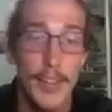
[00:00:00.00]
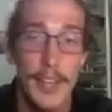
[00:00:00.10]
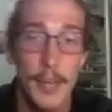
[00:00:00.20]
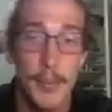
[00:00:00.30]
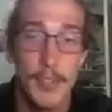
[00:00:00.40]

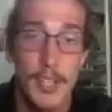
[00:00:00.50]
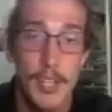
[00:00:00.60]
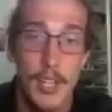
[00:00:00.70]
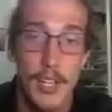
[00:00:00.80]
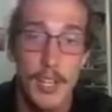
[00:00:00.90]
hips.
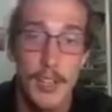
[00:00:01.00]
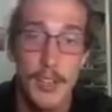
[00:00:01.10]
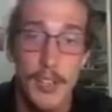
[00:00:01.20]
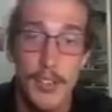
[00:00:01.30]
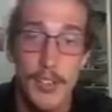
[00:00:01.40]

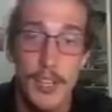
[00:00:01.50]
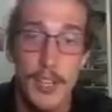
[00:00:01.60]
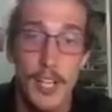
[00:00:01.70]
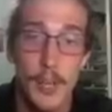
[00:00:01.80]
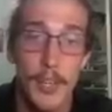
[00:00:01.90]
This is going to
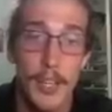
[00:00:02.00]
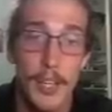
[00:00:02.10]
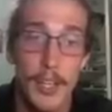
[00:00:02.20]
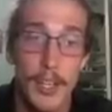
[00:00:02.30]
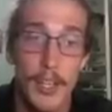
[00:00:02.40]
come in.